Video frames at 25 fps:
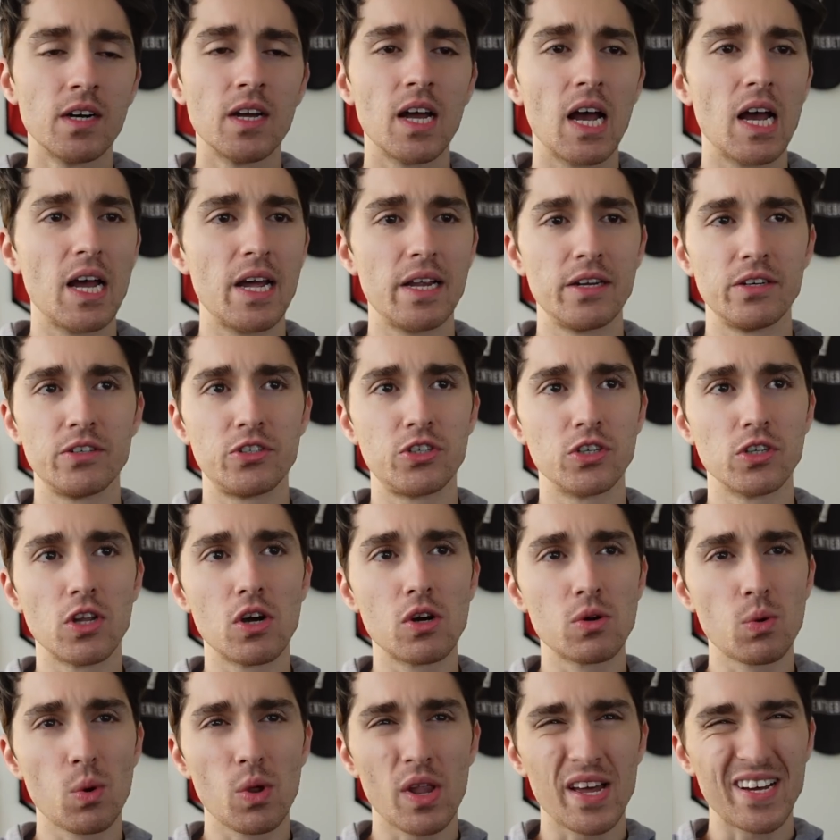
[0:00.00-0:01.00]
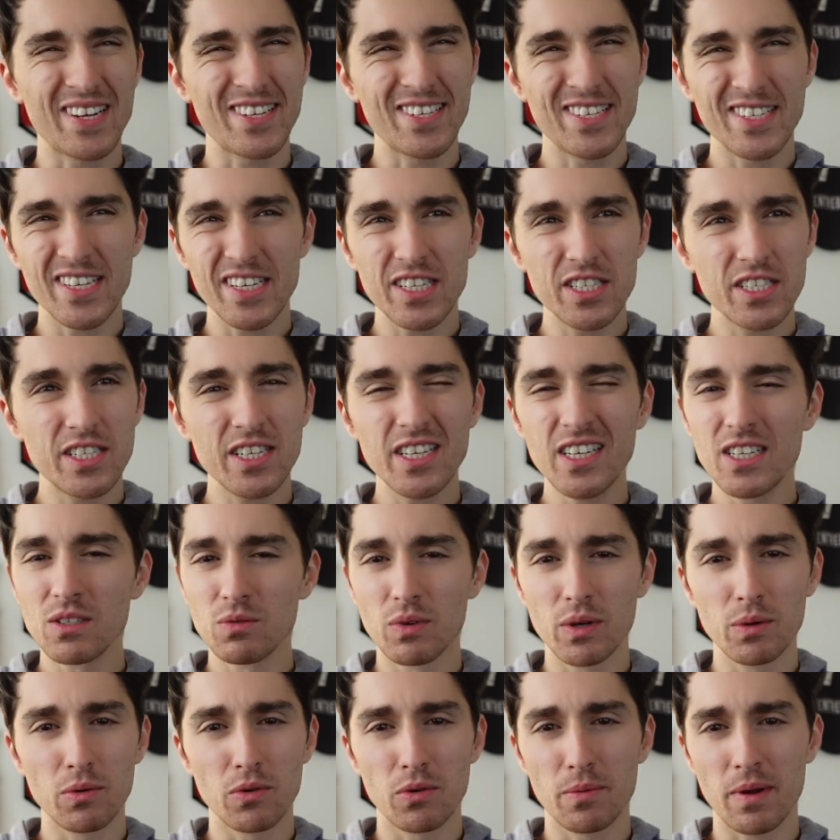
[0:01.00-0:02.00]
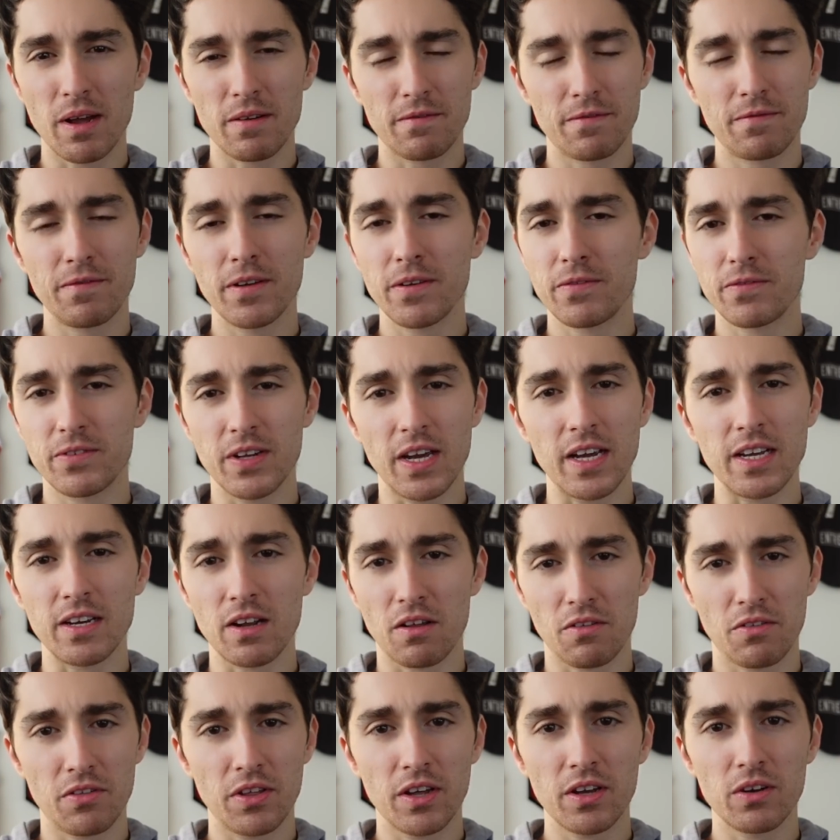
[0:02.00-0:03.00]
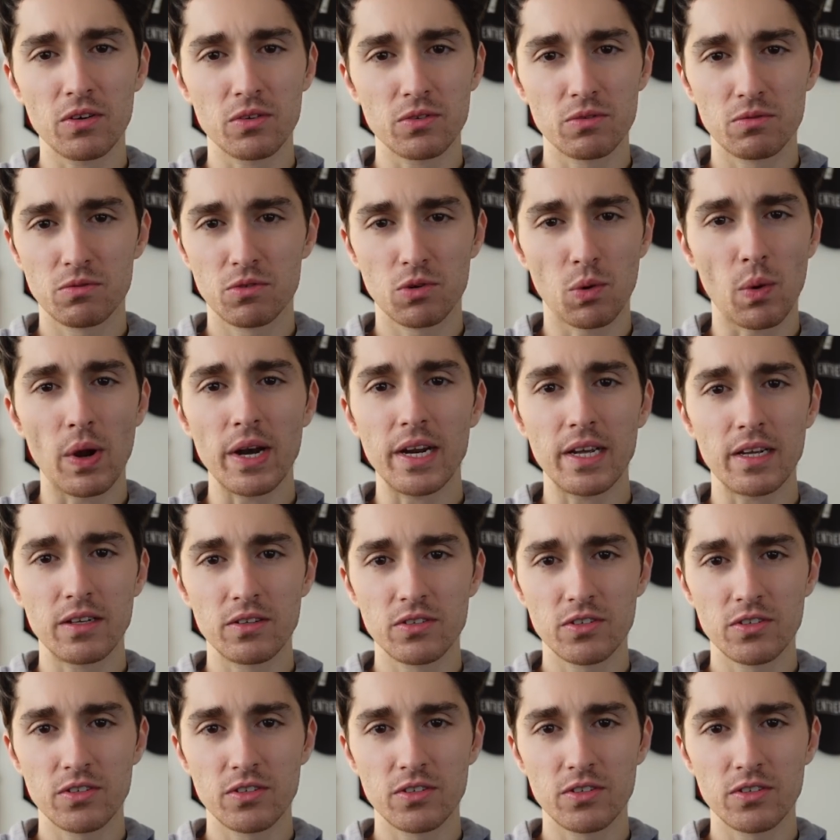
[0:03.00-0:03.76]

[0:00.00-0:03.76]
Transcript: and Geelong were like 60 and we were about 15, I think, or 20.